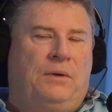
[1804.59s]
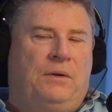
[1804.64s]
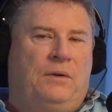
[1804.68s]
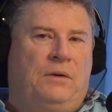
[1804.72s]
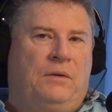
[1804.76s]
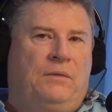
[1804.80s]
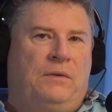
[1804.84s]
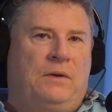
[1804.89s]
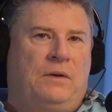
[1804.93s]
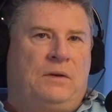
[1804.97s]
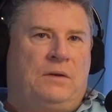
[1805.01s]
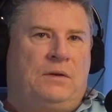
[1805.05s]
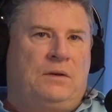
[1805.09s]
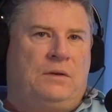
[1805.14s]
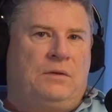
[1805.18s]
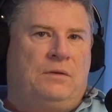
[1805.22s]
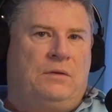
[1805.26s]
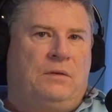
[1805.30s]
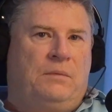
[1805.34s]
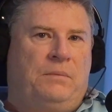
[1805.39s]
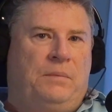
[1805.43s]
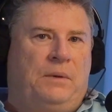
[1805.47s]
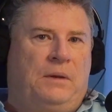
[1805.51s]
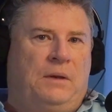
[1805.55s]
The university
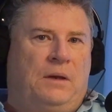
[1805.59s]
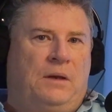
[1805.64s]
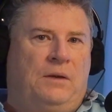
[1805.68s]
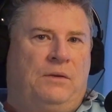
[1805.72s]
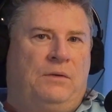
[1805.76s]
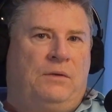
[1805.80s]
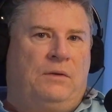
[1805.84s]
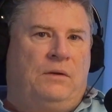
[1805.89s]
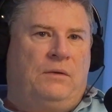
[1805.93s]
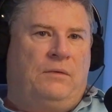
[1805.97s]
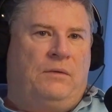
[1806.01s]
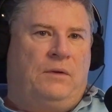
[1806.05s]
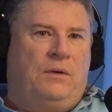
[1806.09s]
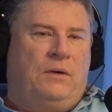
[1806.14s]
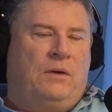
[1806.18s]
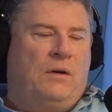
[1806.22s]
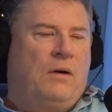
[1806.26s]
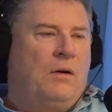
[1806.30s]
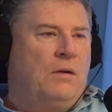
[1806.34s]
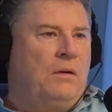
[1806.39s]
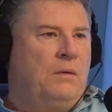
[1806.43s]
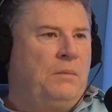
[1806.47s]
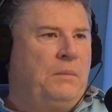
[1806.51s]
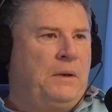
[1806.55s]
should be the engine of an
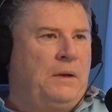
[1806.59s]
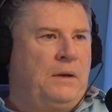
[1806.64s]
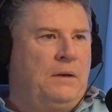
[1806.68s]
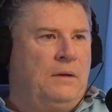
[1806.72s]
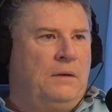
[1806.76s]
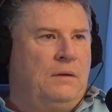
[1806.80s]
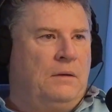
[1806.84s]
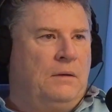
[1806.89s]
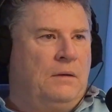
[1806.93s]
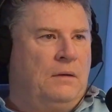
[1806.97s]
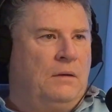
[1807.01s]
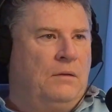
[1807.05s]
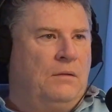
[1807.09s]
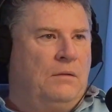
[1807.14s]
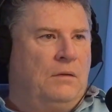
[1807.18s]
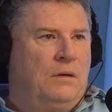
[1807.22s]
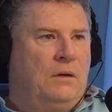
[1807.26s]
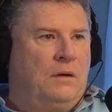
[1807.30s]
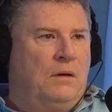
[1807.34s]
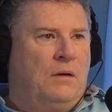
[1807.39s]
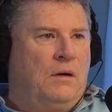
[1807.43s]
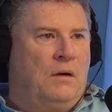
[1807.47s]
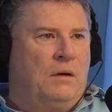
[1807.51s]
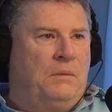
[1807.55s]
economy, a
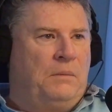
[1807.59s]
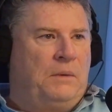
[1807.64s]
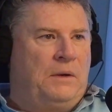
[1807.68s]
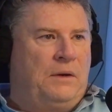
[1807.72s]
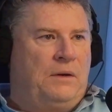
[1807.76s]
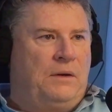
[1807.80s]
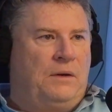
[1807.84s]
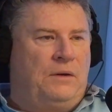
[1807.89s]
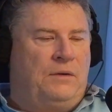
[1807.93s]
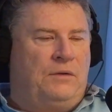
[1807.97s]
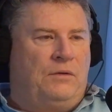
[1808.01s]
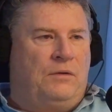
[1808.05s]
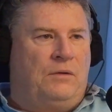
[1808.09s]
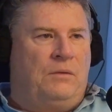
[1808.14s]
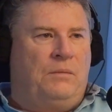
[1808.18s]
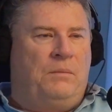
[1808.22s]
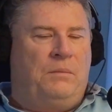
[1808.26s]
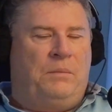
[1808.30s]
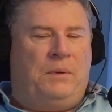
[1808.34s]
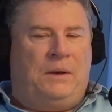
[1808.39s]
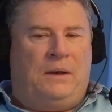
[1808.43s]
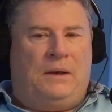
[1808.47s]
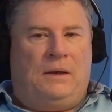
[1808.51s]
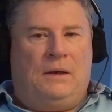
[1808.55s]
local economy. It
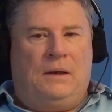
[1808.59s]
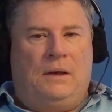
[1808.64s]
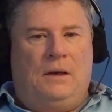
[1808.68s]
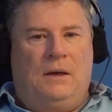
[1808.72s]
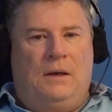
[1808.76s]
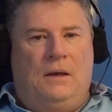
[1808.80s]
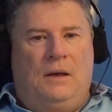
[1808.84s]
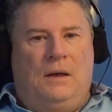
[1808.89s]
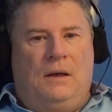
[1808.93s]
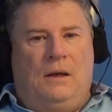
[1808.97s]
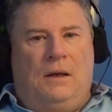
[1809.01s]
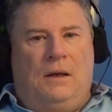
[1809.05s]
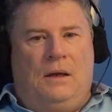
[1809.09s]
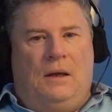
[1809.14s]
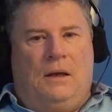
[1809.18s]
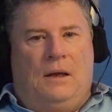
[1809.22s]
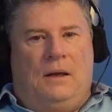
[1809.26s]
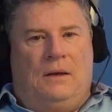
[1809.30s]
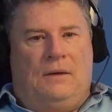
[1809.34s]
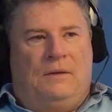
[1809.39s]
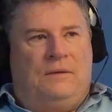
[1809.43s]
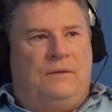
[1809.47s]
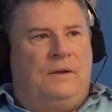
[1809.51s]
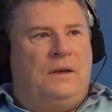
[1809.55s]
shouldn't be
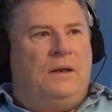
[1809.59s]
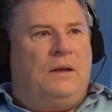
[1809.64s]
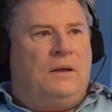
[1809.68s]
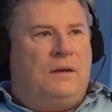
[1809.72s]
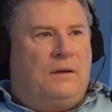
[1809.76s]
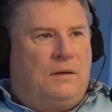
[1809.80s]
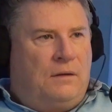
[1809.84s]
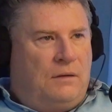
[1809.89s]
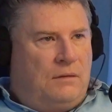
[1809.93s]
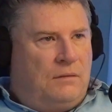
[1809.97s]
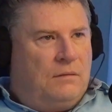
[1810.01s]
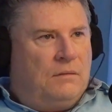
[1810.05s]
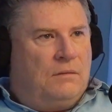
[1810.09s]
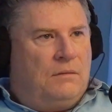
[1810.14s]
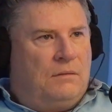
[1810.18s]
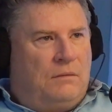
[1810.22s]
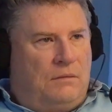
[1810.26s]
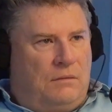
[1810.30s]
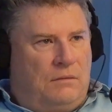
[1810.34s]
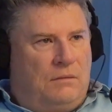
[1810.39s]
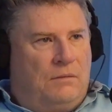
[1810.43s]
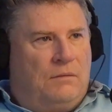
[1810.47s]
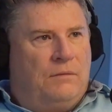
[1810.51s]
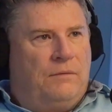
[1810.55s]
a sink
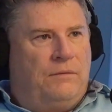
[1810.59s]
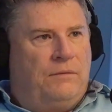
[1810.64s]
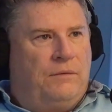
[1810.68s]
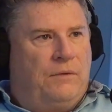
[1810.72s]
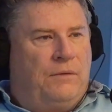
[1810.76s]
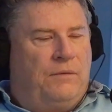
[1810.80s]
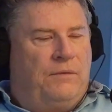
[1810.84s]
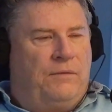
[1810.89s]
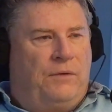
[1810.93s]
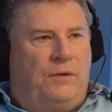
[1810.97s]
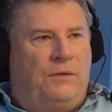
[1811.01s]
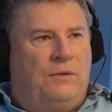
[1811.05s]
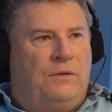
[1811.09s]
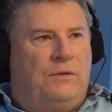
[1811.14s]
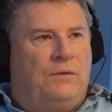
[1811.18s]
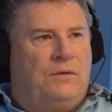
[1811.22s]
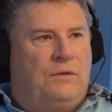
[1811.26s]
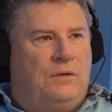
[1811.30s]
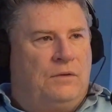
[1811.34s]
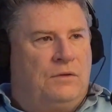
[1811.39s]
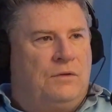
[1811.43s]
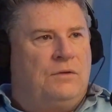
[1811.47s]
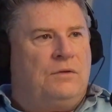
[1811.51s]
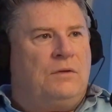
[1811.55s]
for funds
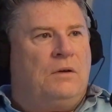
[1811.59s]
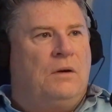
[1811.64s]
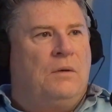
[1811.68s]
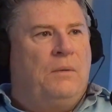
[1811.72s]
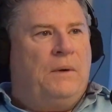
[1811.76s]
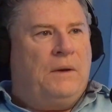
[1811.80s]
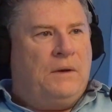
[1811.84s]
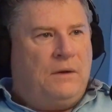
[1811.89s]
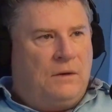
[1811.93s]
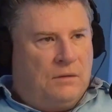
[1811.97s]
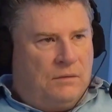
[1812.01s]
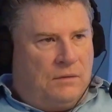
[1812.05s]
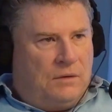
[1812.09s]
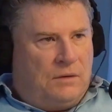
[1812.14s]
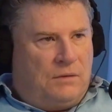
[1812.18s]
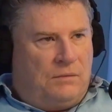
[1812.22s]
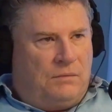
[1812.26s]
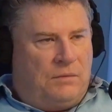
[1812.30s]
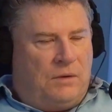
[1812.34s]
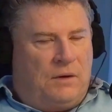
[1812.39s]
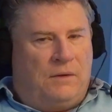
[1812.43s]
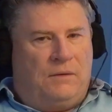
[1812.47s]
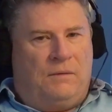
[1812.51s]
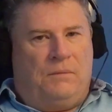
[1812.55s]
to just go into it,
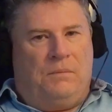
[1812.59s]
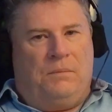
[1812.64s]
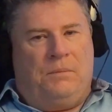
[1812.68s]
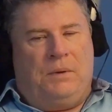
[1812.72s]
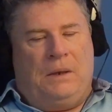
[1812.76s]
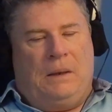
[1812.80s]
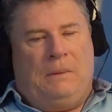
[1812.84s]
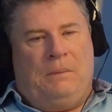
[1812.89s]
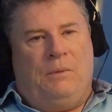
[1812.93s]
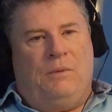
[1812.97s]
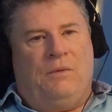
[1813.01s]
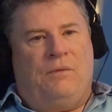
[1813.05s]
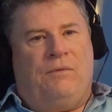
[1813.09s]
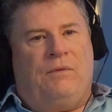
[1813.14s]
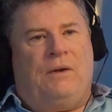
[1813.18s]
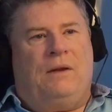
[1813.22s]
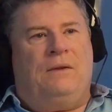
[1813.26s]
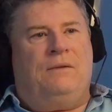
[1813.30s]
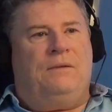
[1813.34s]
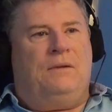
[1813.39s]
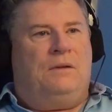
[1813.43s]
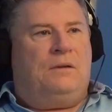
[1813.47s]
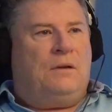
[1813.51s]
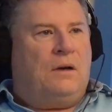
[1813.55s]
where people with
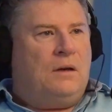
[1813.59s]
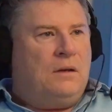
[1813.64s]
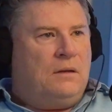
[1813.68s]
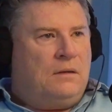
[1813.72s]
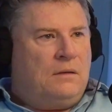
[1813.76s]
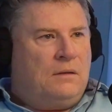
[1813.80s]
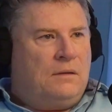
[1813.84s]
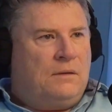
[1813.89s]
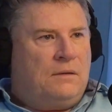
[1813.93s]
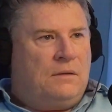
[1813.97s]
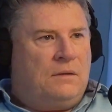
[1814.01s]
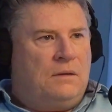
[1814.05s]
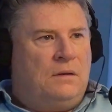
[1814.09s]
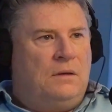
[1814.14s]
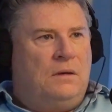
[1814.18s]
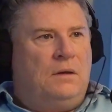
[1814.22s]
fancy titles